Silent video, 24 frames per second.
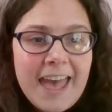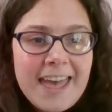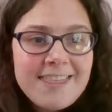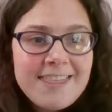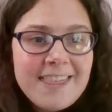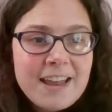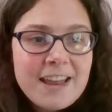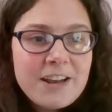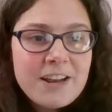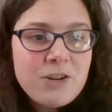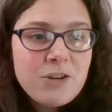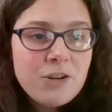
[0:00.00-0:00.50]

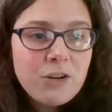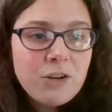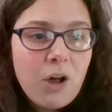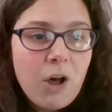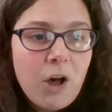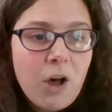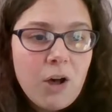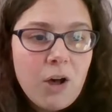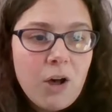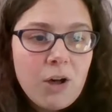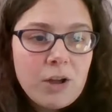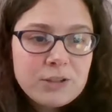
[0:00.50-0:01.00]
And then you'll
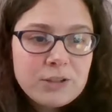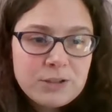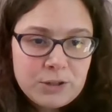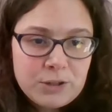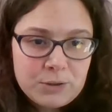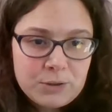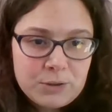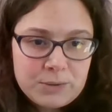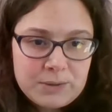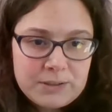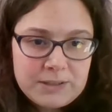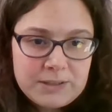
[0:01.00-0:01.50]

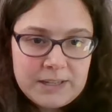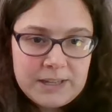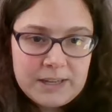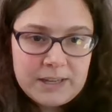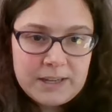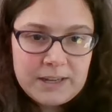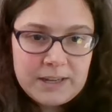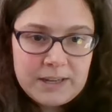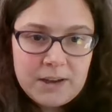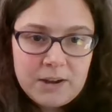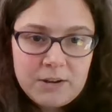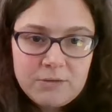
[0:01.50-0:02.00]
also
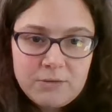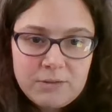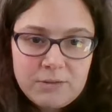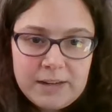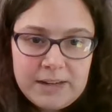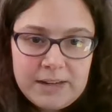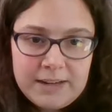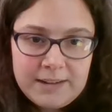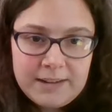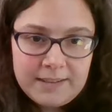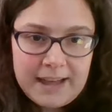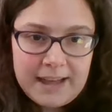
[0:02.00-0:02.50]
see a
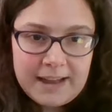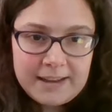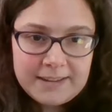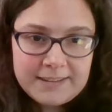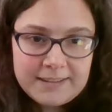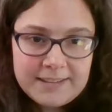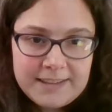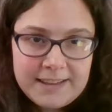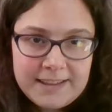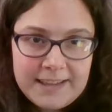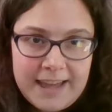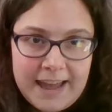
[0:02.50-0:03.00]
read
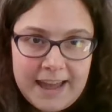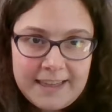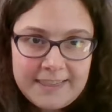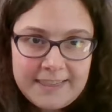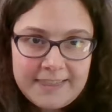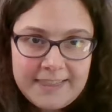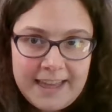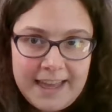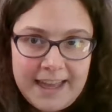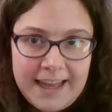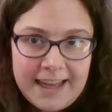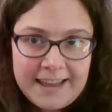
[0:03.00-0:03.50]
aloud to the Cat
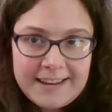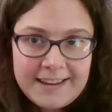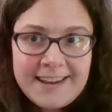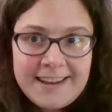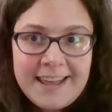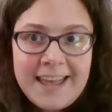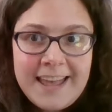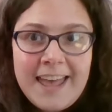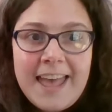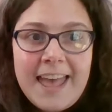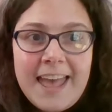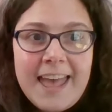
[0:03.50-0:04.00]
in the Hat.
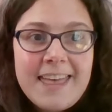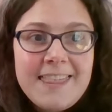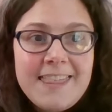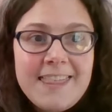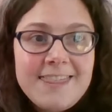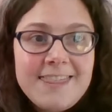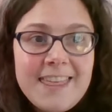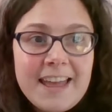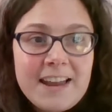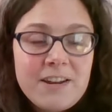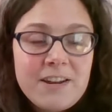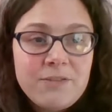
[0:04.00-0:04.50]

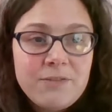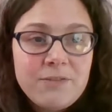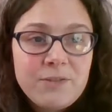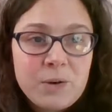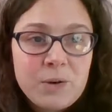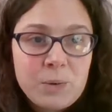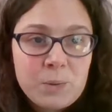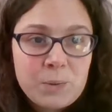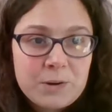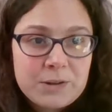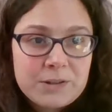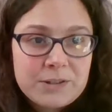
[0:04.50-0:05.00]
And then, of
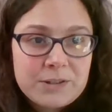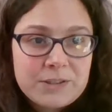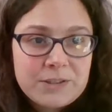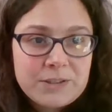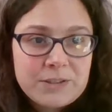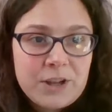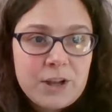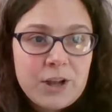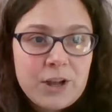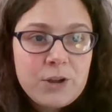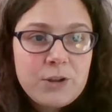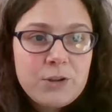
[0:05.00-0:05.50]

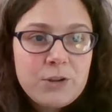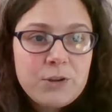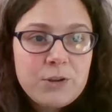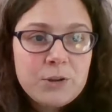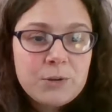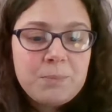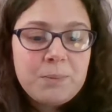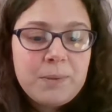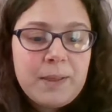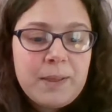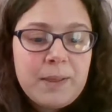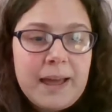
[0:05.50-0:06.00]
course,
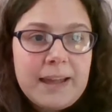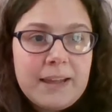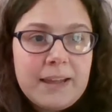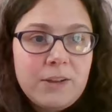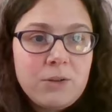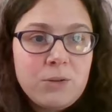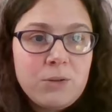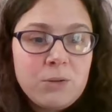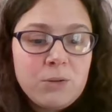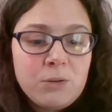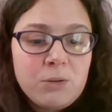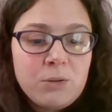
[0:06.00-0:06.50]
your
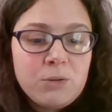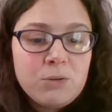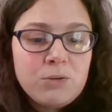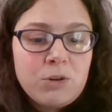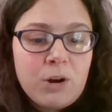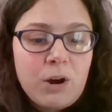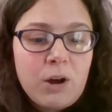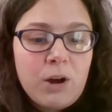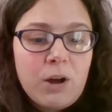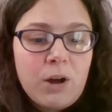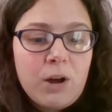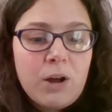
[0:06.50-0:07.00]
blank Google
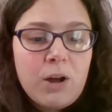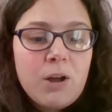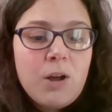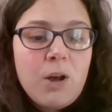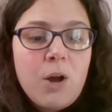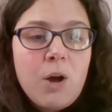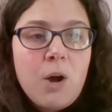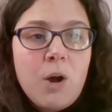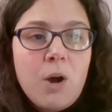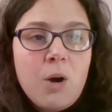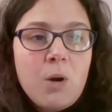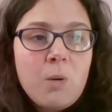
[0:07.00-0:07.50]
Draw,
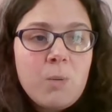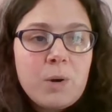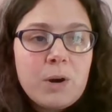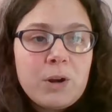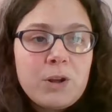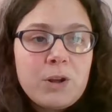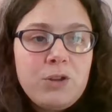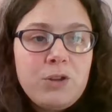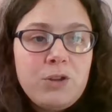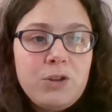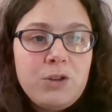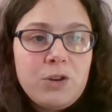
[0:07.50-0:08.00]

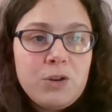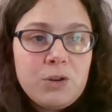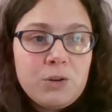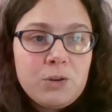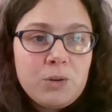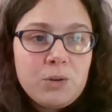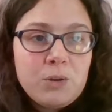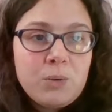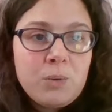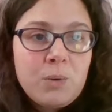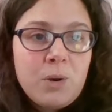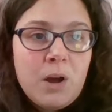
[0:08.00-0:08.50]
where
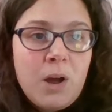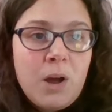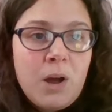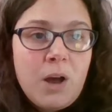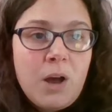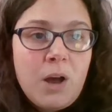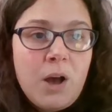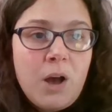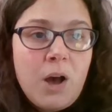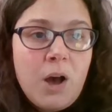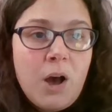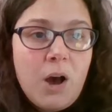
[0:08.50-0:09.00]
you
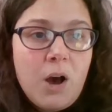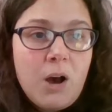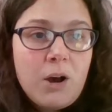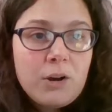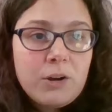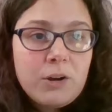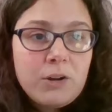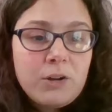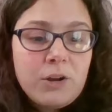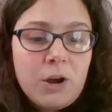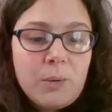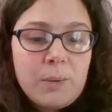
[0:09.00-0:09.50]

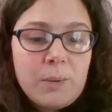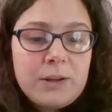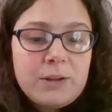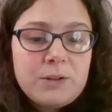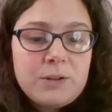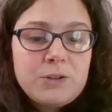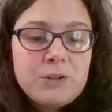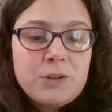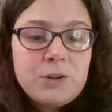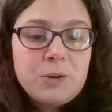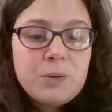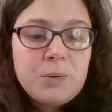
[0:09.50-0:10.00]
are
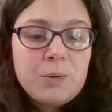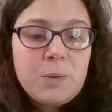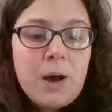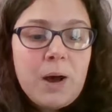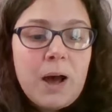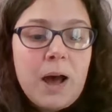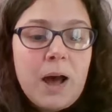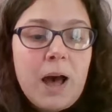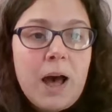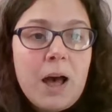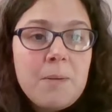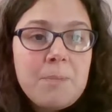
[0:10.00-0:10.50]
going
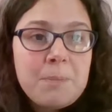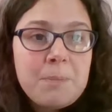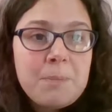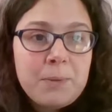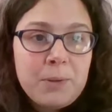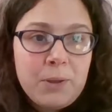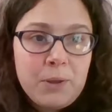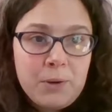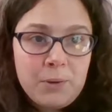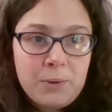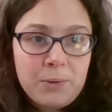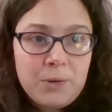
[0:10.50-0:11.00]
to
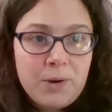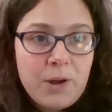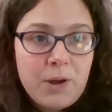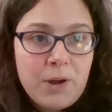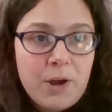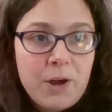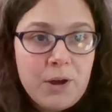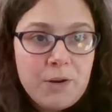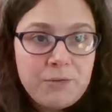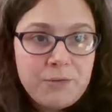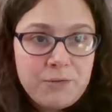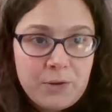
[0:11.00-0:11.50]
upload
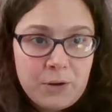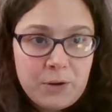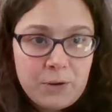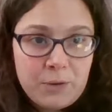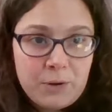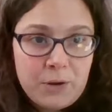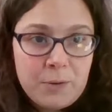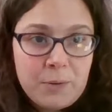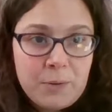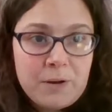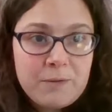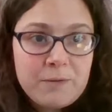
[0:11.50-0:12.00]
a
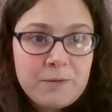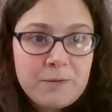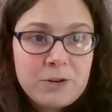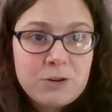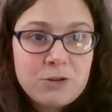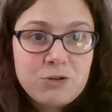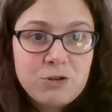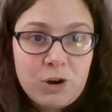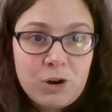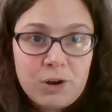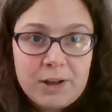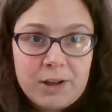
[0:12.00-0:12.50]
photo of
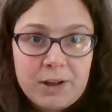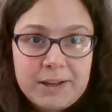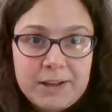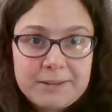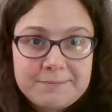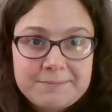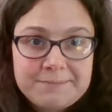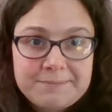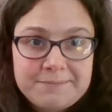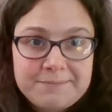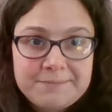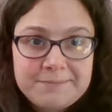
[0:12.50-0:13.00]
your drawing.